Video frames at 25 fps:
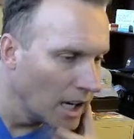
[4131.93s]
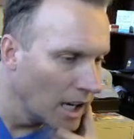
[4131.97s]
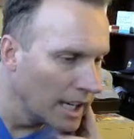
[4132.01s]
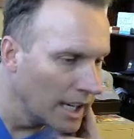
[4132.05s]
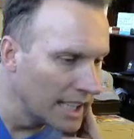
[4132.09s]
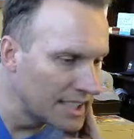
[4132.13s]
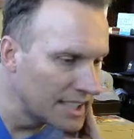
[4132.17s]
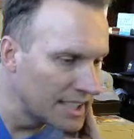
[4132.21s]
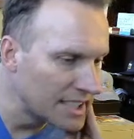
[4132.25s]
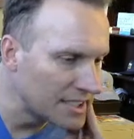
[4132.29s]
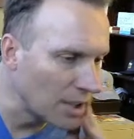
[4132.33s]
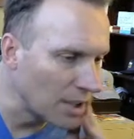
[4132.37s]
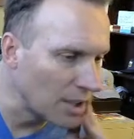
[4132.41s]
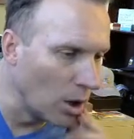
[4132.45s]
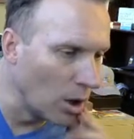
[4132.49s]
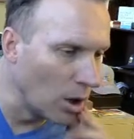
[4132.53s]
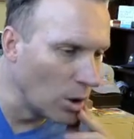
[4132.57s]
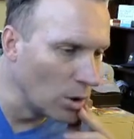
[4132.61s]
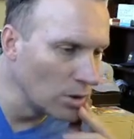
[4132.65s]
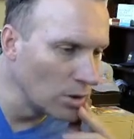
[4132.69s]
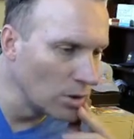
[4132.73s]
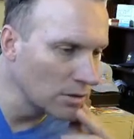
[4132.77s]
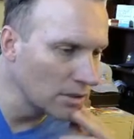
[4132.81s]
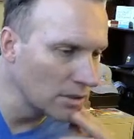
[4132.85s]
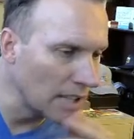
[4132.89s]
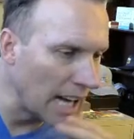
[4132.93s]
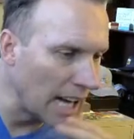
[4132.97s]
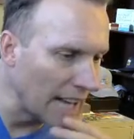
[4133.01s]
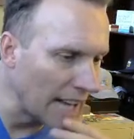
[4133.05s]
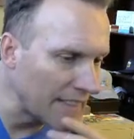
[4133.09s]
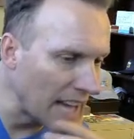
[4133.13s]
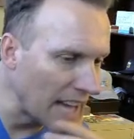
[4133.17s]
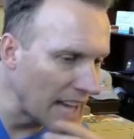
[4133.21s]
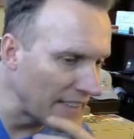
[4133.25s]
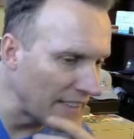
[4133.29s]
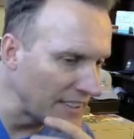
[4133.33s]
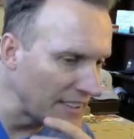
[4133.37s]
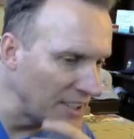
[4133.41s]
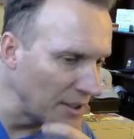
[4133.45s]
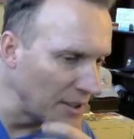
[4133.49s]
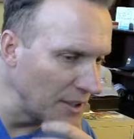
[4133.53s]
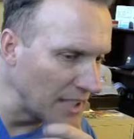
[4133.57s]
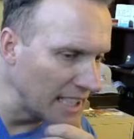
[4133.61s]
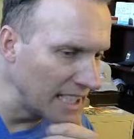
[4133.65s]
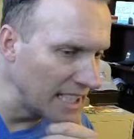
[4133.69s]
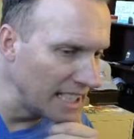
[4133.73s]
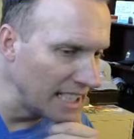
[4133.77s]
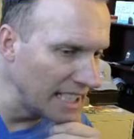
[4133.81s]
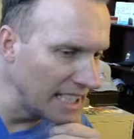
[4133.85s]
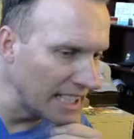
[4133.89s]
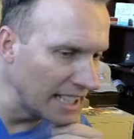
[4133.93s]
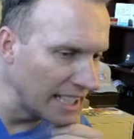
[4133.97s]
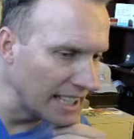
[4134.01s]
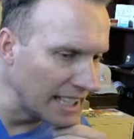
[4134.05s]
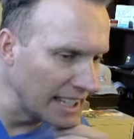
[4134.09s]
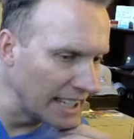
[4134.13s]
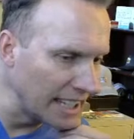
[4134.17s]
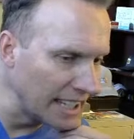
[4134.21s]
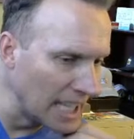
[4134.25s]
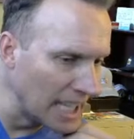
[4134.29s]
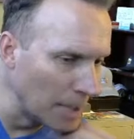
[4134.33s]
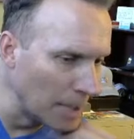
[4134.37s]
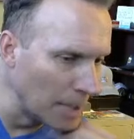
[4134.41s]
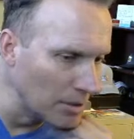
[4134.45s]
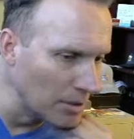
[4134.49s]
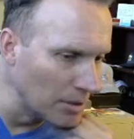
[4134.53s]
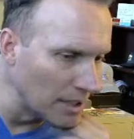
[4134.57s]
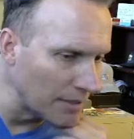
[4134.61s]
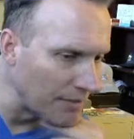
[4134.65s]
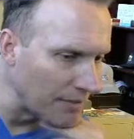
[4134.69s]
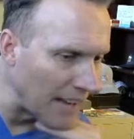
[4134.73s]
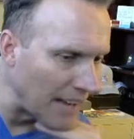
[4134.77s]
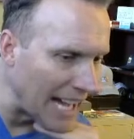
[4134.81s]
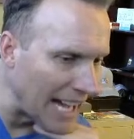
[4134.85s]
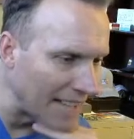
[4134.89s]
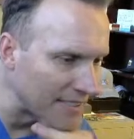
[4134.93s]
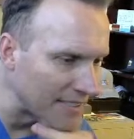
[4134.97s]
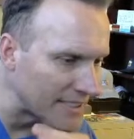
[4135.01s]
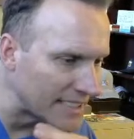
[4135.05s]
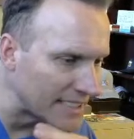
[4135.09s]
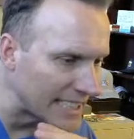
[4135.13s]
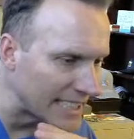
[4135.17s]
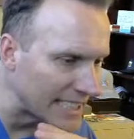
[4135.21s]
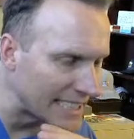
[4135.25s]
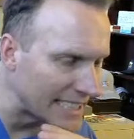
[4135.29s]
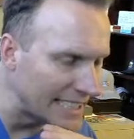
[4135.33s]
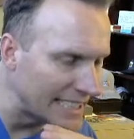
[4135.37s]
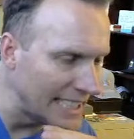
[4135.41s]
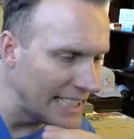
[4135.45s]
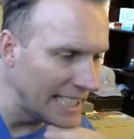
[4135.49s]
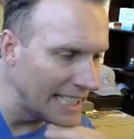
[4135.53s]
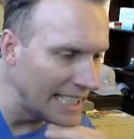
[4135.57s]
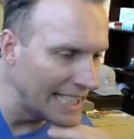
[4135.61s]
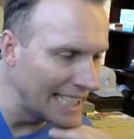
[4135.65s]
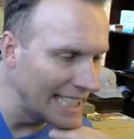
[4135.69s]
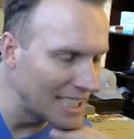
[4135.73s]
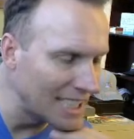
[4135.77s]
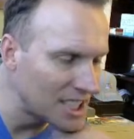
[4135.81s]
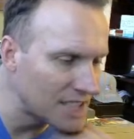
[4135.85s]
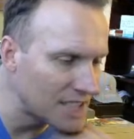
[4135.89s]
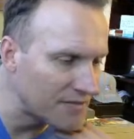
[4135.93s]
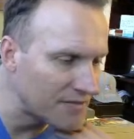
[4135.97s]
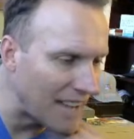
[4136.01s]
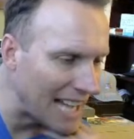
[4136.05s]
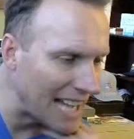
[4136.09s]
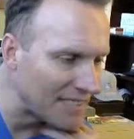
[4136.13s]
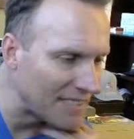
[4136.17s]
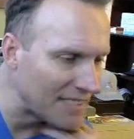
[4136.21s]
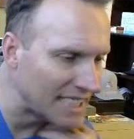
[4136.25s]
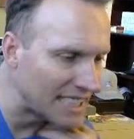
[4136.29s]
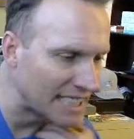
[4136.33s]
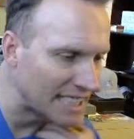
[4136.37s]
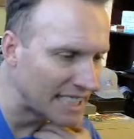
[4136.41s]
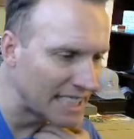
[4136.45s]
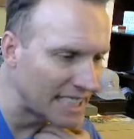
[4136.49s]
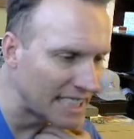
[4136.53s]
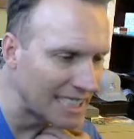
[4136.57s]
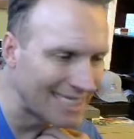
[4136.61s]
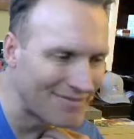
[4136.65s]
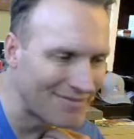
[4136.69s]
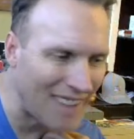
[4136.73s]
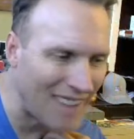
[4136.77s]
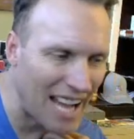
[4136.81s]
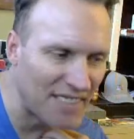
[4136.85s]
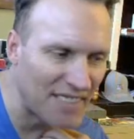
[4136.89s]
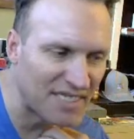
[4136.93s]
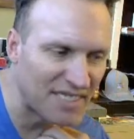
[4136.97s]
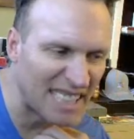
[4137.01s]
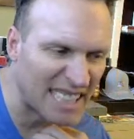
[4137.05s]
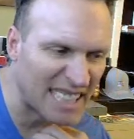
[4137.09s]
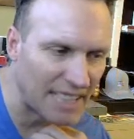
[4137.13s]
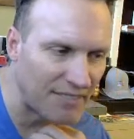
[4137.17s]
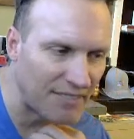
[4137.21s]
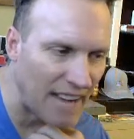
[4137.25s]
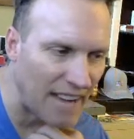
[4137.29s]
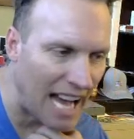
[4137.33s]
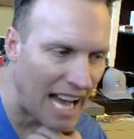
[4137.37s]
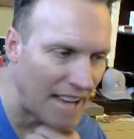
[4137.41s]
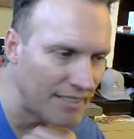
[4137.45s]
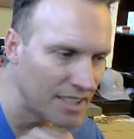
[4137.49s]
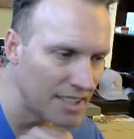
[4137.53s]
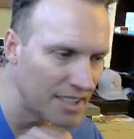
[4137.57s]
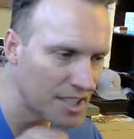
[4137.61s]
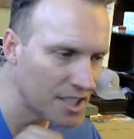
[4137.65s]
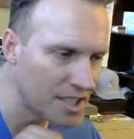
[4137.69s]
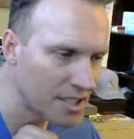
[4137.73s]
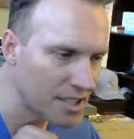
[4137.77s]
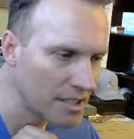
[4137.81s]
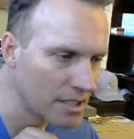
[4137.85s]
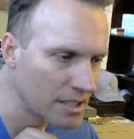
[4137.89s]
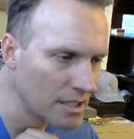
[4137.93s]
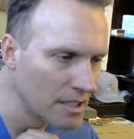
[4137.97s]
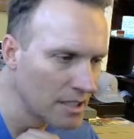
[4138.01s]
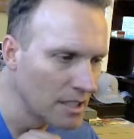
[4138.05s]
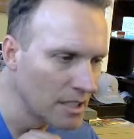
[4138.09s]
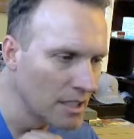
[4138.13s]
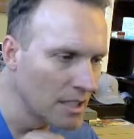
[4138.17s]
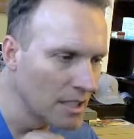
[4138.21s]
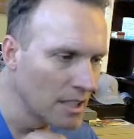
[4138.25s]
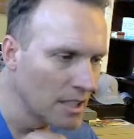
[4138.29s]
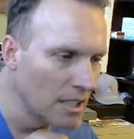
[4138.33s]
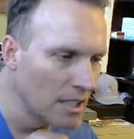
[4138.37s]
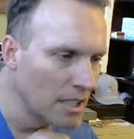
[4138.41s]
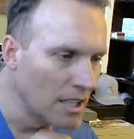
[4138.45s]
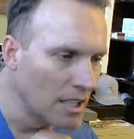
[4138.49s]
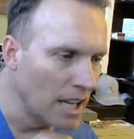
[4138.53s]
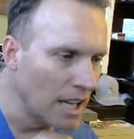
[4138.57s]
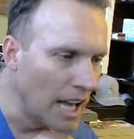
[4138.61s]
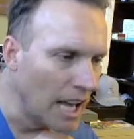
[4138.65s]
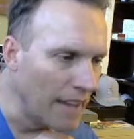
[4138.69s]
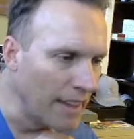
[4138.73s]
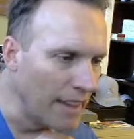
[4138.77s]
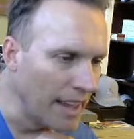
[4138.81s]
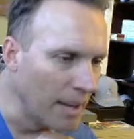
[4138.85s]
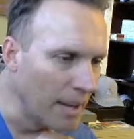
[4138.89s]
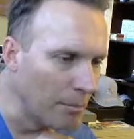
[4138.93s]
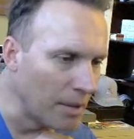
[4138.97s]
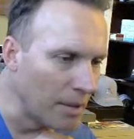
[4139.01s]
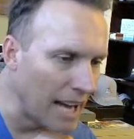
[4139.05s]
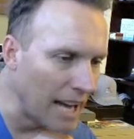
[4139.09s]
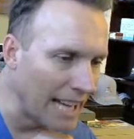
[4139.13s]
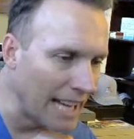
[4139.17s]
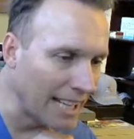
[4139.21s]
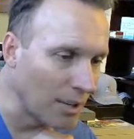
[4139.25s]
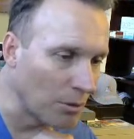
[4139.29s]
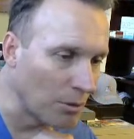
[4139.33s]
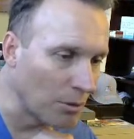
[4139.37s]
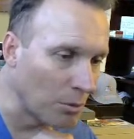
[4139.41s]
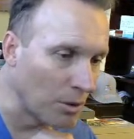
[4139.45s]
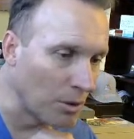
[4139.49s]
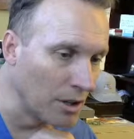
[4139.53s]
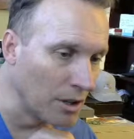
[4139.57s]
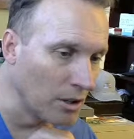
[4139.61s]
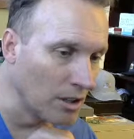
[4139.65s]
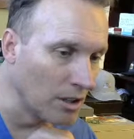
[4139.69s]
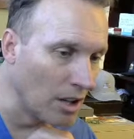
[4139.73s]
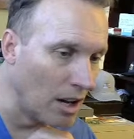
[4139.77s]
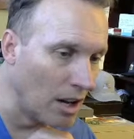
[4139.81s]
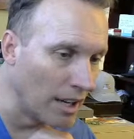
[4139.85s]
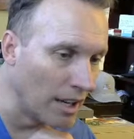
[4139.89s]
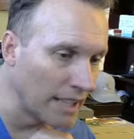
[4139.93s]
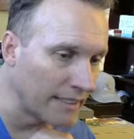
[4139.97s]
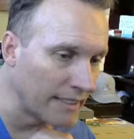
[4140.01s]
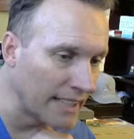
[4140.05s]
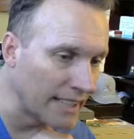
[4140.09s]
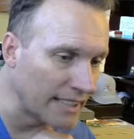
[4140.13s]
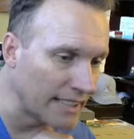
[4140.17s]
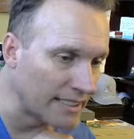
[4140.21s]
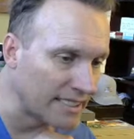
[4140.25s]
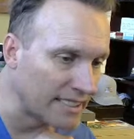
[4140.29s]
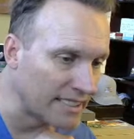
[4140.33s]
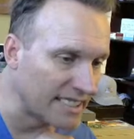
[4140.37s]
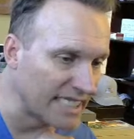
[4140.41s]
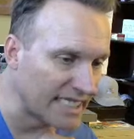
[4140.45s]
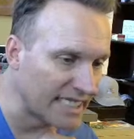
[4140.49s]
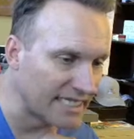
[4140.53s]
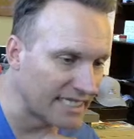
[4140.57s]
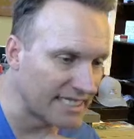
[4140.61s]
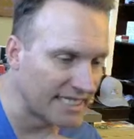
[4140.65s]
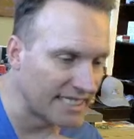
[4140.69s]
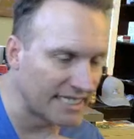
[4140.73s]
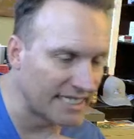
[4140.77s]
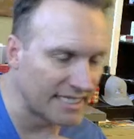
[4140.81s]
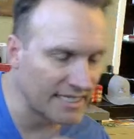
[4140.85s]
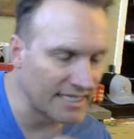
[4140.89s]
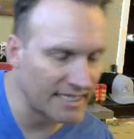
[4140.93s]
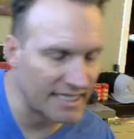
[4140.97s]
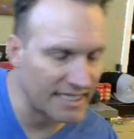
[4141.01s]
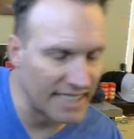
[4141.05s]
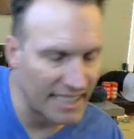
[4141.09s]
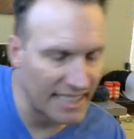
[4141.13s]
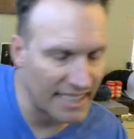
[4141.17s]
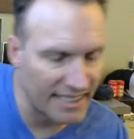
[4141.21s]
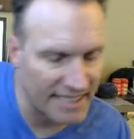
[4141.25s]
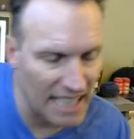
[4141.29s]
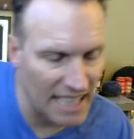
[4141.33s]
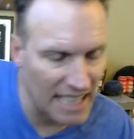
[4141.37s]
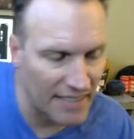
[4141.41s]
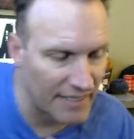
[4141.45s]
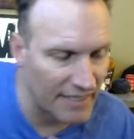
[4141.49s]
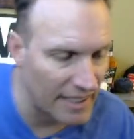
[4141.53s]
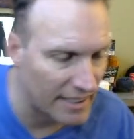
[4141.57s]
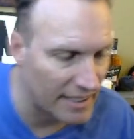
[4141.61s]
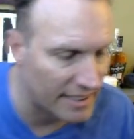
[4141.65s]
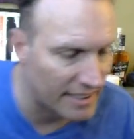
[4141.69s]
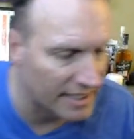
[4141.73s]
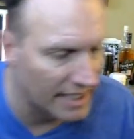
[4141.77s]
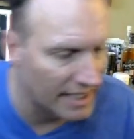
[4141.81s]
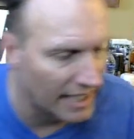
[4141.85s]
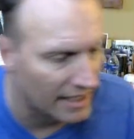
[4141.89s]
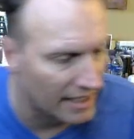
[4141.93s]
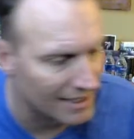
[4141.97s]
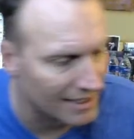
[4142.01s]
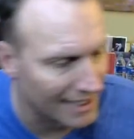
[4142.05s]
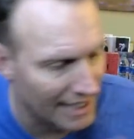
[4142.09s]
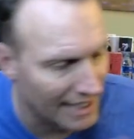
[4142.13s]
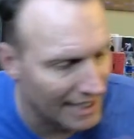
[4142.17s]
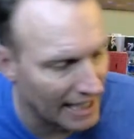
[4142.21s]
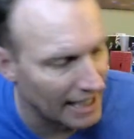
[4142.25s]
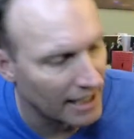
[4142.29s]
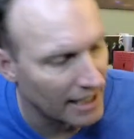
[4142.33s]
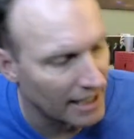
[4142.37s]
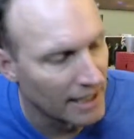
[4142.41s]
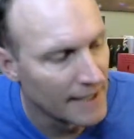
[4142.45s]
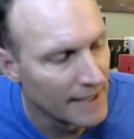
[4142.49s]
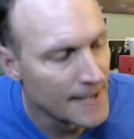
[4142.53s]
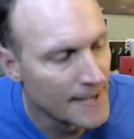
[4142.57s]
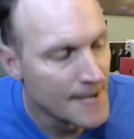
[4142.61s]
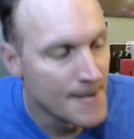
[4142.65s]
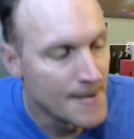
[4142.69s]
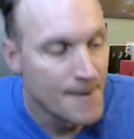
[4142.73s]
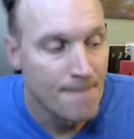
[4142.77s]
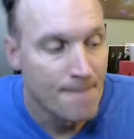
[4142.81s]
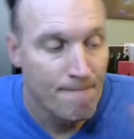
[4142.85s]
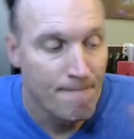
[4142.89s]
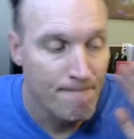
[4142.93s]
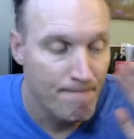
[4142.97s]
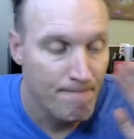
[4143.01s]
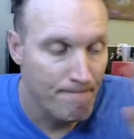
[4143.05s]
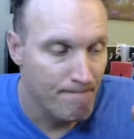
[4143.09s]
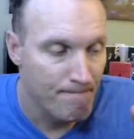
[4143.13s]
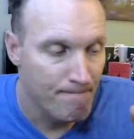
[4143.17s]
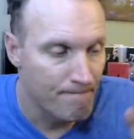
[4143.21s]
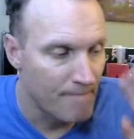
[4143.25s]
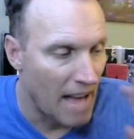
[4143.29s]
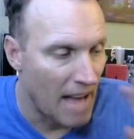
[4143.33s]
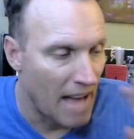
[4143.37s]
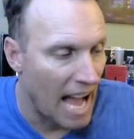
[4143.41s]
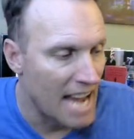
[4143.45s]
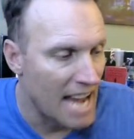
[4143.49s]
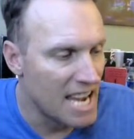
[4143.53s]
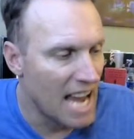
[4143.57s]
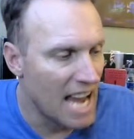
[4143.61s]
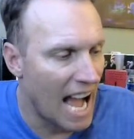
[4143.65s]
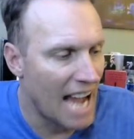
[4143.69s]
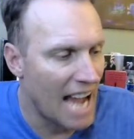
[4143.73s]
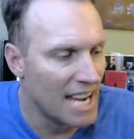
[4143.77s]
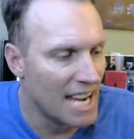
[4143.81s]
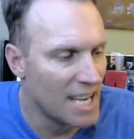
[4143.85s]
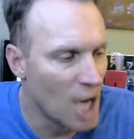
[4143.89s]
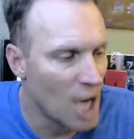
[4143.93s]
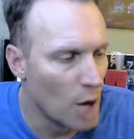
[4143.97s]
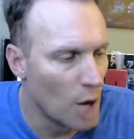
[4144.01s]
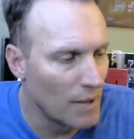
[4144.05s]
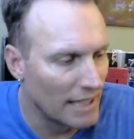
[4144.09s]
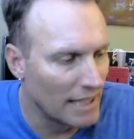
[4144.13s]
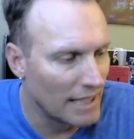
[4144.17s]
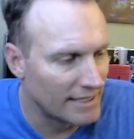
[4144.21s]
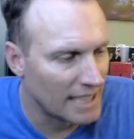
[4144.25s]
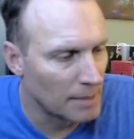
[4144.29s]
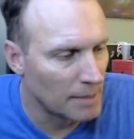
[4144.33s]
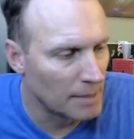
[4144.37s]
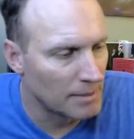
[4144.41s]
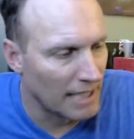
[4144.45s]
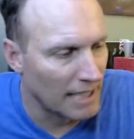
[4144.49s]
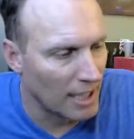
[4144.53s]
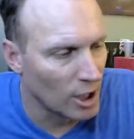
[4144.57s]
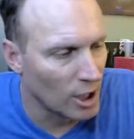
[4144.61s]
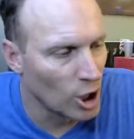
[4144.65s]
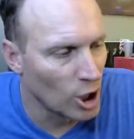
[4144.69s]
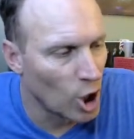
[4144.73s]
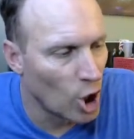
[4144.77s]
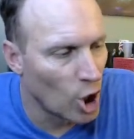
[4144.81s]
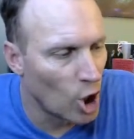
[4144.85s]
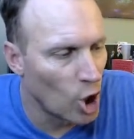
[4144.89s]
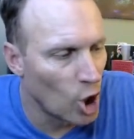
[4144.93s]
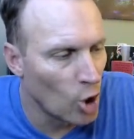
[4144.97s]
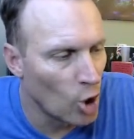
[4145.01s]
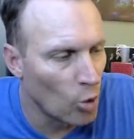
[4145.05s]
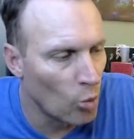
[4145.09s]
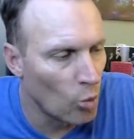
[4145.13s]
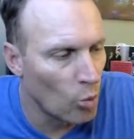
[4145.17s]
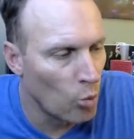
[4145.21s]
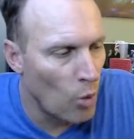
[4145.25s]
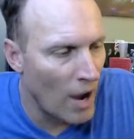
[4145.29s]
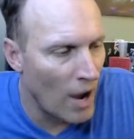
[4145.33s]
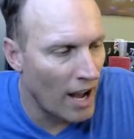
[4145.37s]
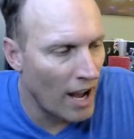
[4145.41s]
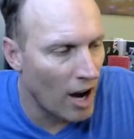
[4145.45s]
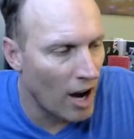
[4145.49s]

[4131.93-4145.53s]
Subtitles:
It's just a hold. I think you can nibble at 560-ish, 565-ish. And then, but I get real long at that 676. Again, I know that seems like a long way